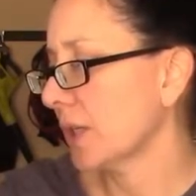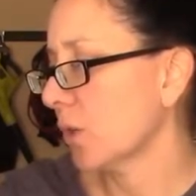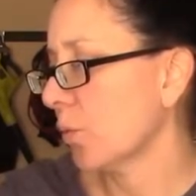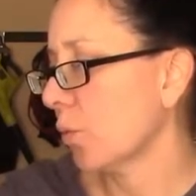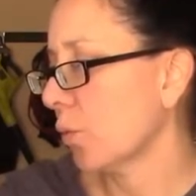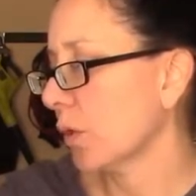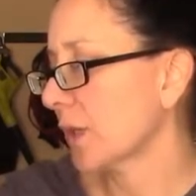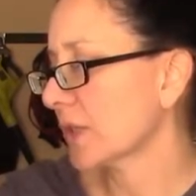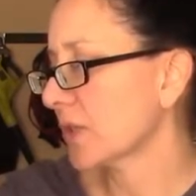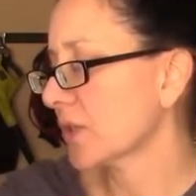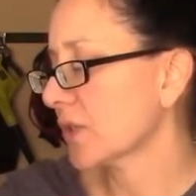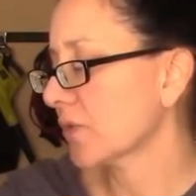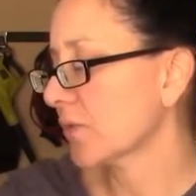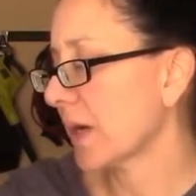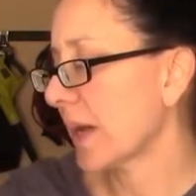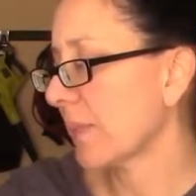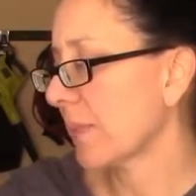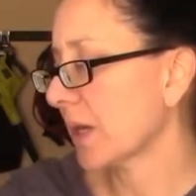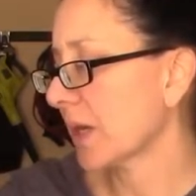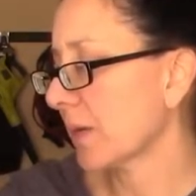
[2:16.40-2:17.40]
1
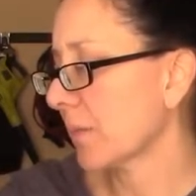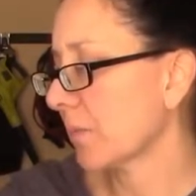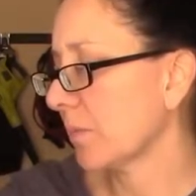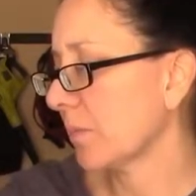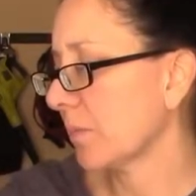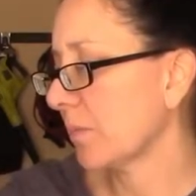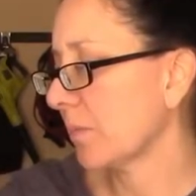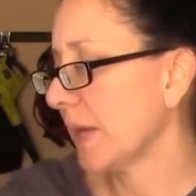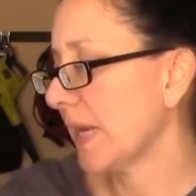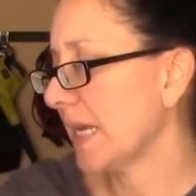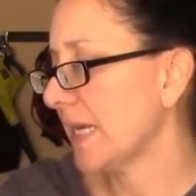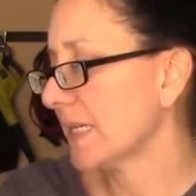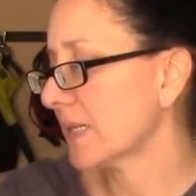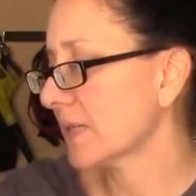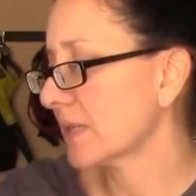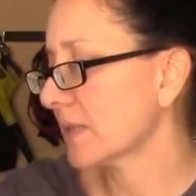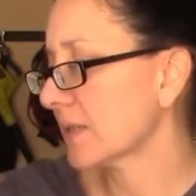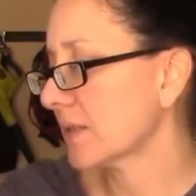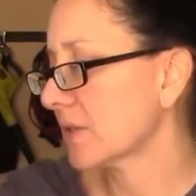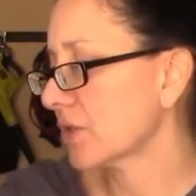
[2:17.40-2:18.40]
ceramic paint
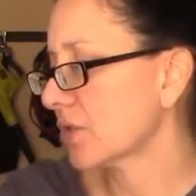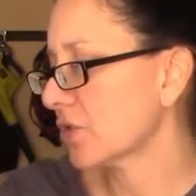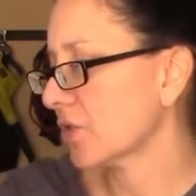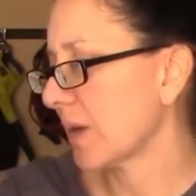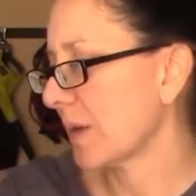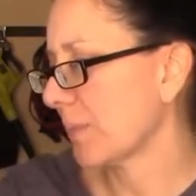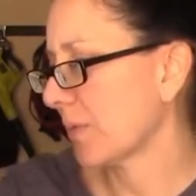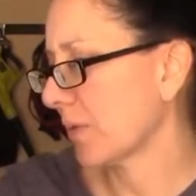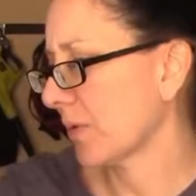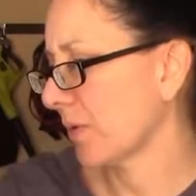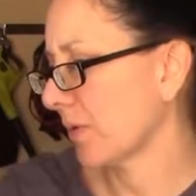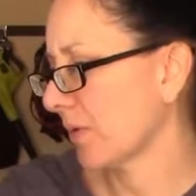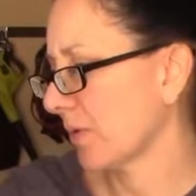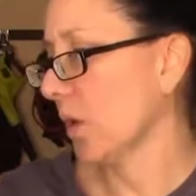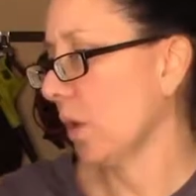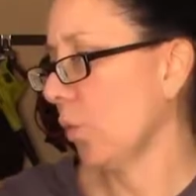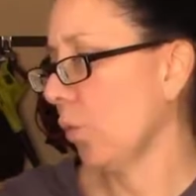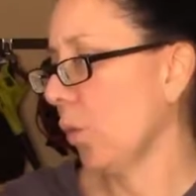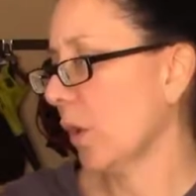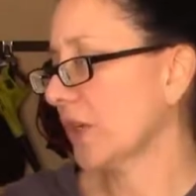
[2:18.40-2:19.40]
strip,
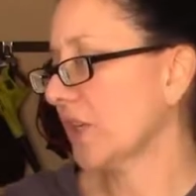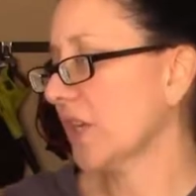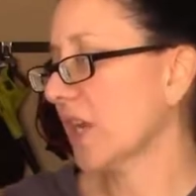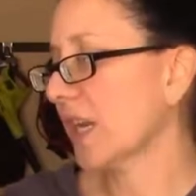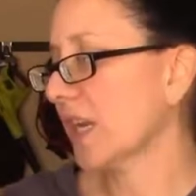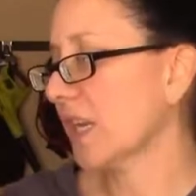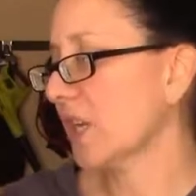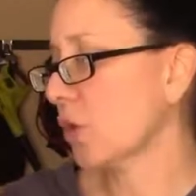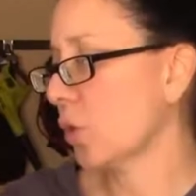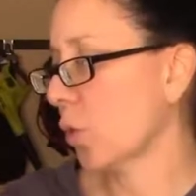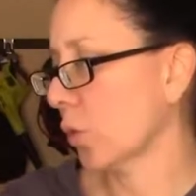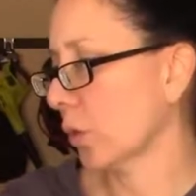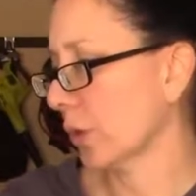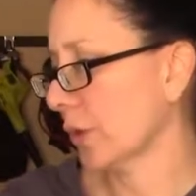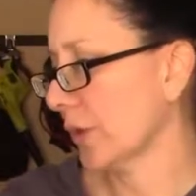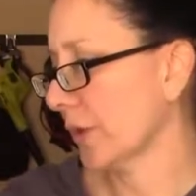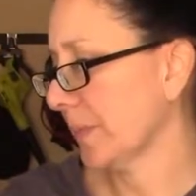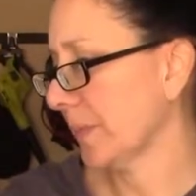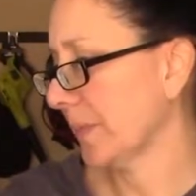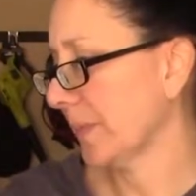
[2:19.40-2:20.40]
1 cutting
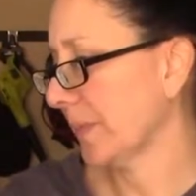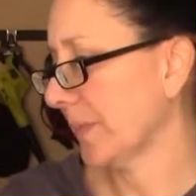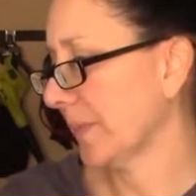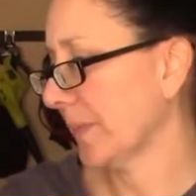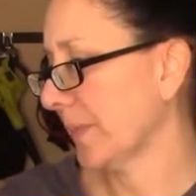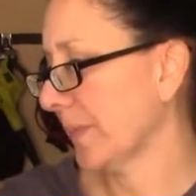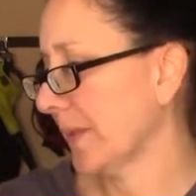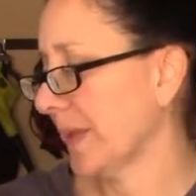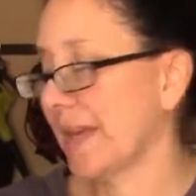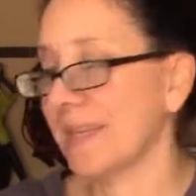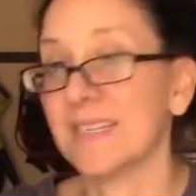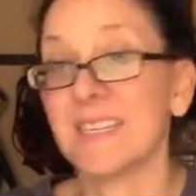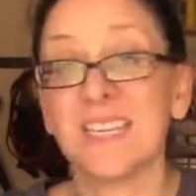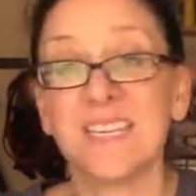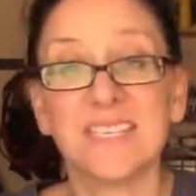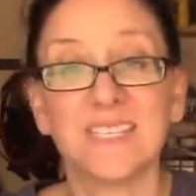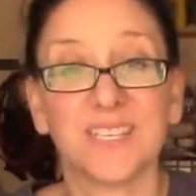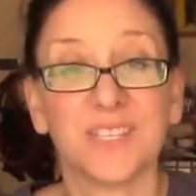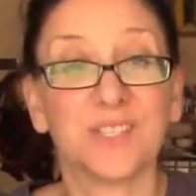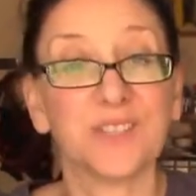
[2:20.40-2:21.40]
cord, and
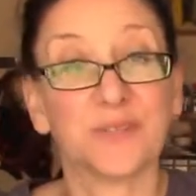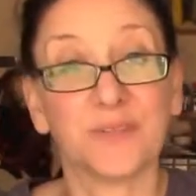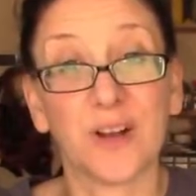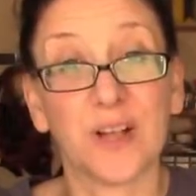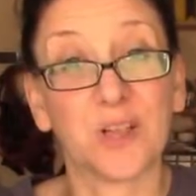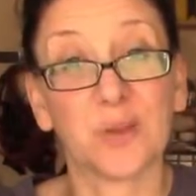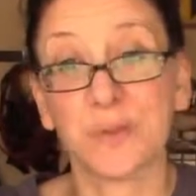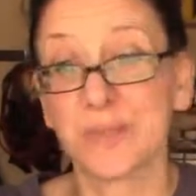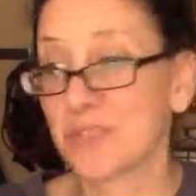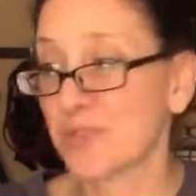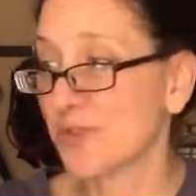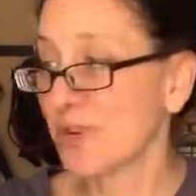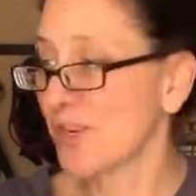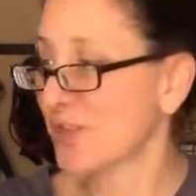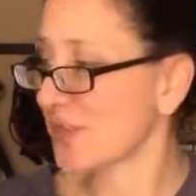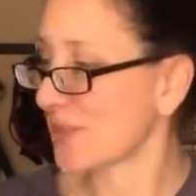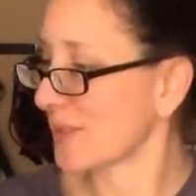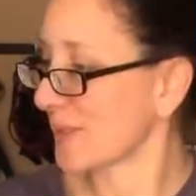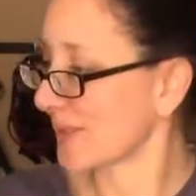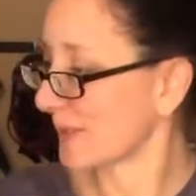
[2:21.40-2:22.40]
easy to follow
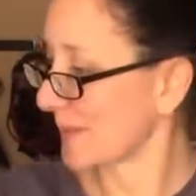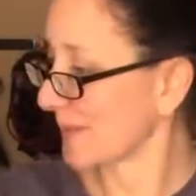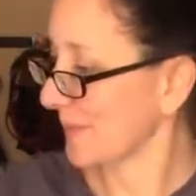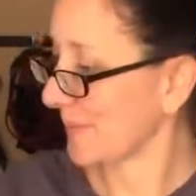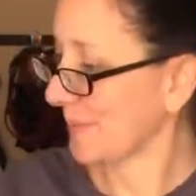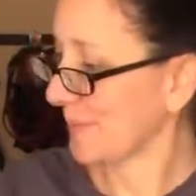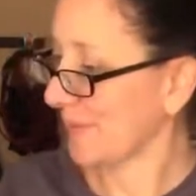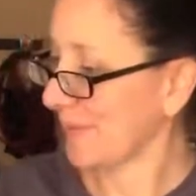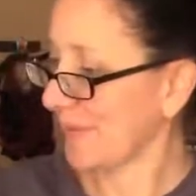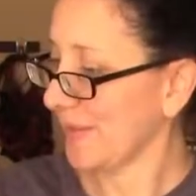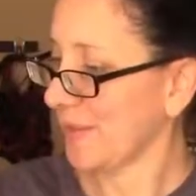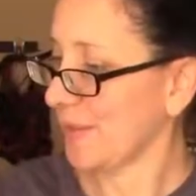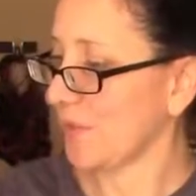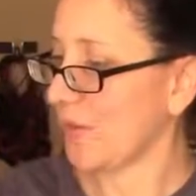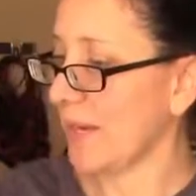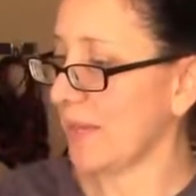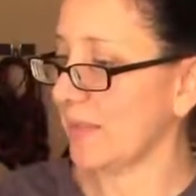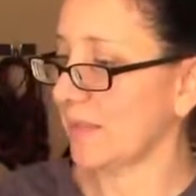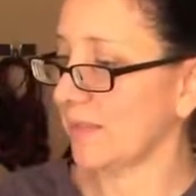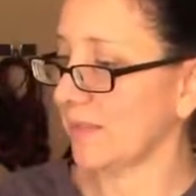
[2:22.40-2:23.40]
instructions.
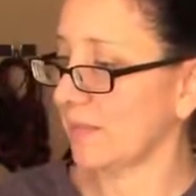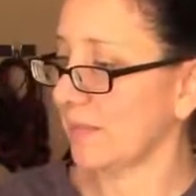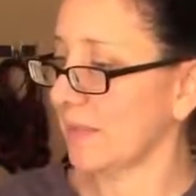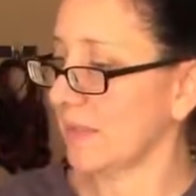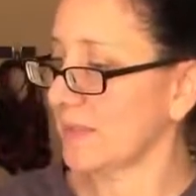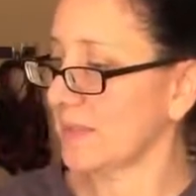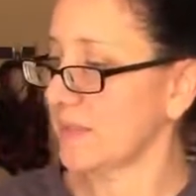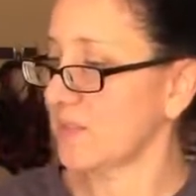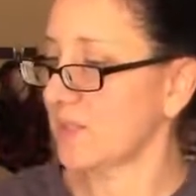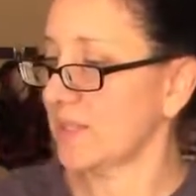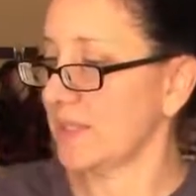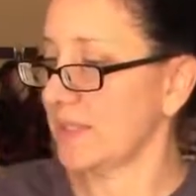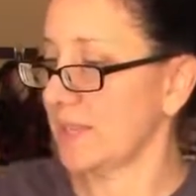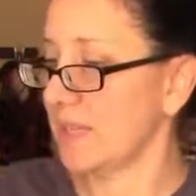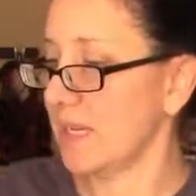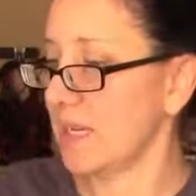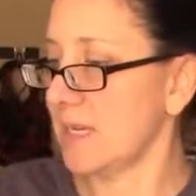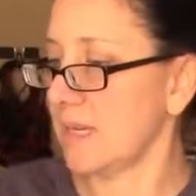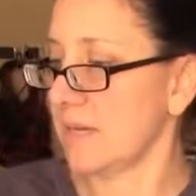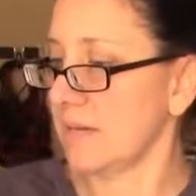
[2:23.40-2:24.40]
Great, let's just
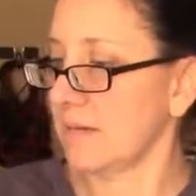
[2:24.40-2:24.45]
see.